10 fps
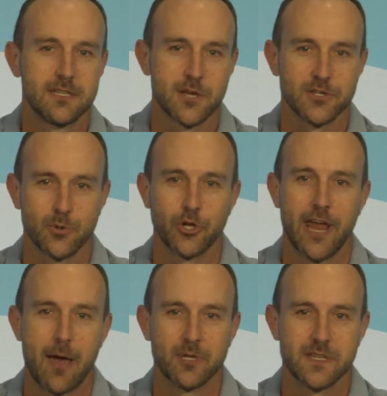It's also a good
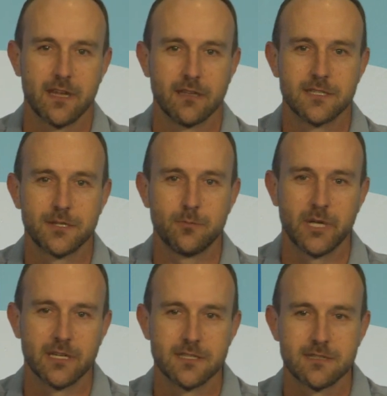habit to get into
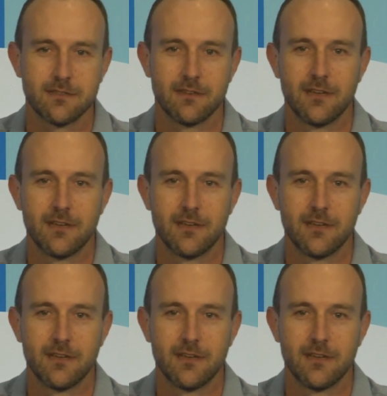because